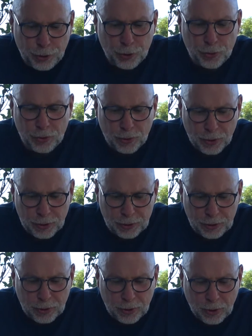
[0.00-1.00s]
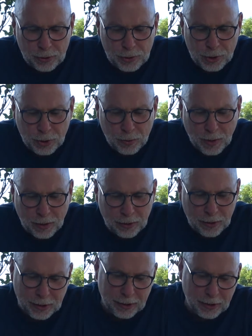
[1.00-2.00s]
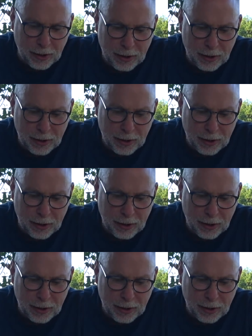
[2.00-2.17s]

do good to those who are good,